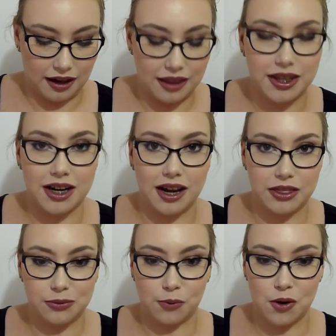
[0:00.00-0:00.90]
And then I
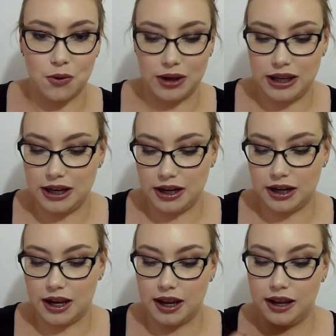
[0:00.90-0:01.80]
throw
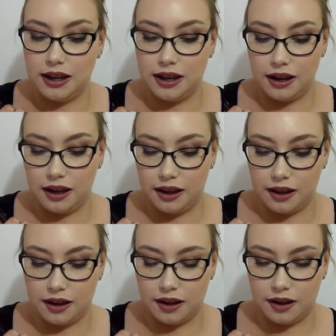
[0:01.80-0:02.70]
in
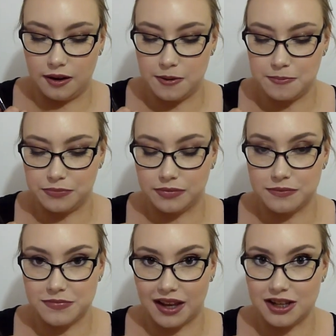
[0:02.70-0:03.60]

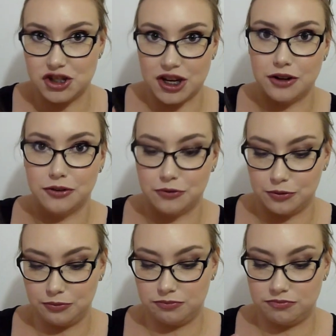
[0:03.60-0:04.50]
a shadow
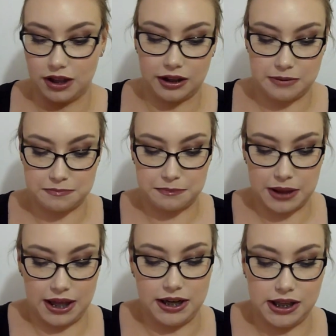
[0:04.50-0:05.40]
that I'm
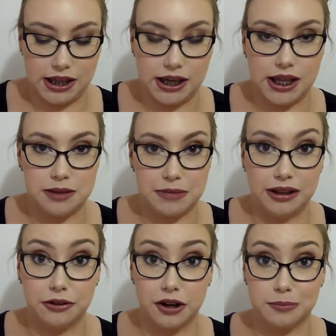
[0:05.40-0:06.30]
panning in either my
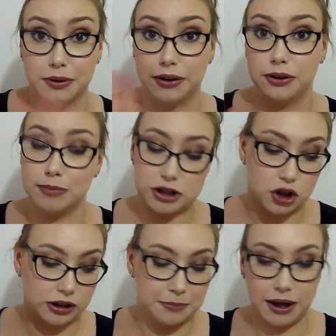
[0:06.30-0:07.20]
Lorac Pro or my
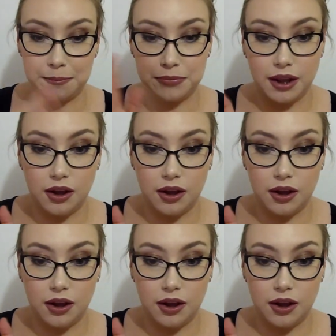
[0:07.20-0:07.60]
chocolate bar